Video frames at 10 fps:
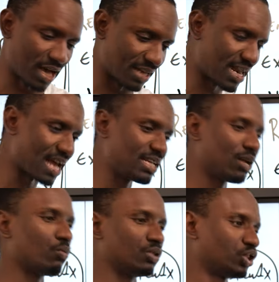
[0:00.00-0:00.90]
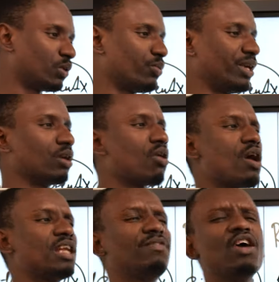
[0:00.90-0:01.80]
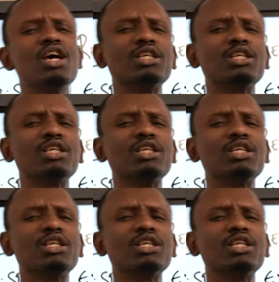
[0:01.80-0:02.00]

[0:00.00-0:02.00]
and that deal was somewhere in Cardiff,